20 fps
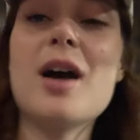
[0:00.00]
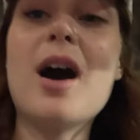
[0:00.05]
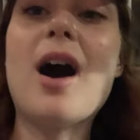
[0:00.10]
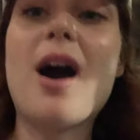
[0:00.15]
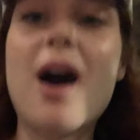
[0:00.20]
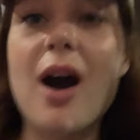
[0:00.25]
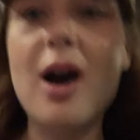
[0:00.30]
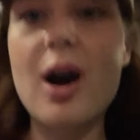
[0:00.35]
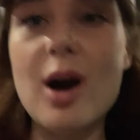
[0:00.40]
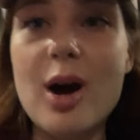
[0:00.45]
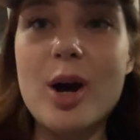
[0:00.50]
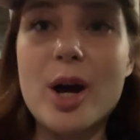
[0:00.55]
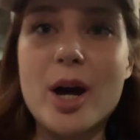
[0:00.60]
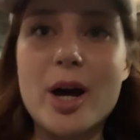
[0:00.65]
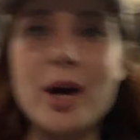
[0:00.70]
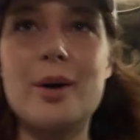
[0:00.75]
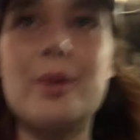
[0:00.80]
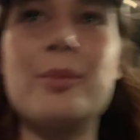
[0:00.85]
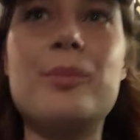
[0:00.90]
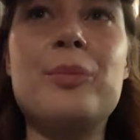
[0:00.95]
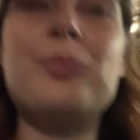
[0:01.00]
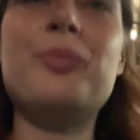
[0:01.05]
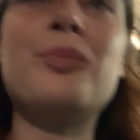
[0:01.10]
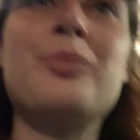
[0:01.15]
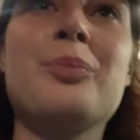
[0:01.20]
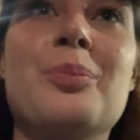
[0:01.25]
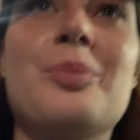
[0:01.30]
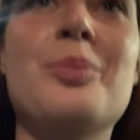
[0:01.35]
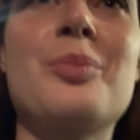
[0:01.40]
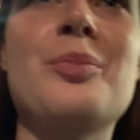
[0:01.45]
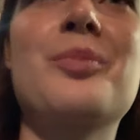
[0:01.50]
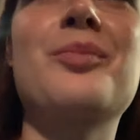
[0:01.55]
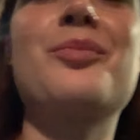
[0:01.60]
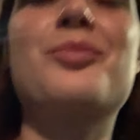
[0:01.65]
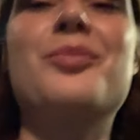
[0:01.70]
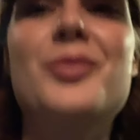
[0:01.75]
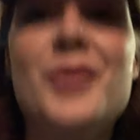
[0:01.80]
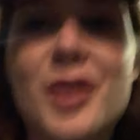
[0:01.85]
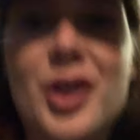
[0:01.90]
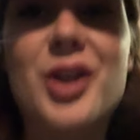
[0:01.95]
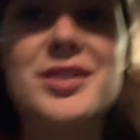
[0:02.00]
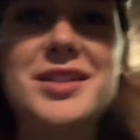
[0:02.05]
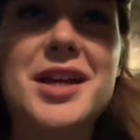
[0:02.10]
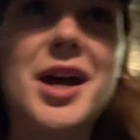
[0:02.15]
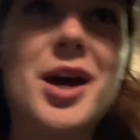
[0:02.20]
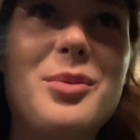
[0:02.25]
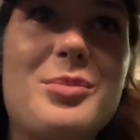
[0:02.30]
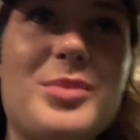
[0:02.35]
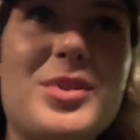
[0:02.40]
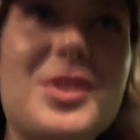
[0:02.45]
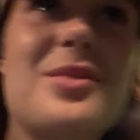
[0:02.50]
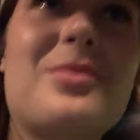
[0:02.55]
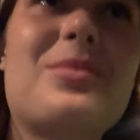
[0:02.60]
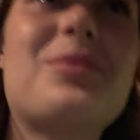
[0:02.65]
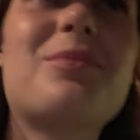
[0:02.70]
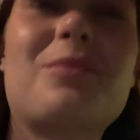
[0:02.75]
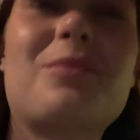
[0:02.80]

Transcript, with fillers: Uh, um, good times.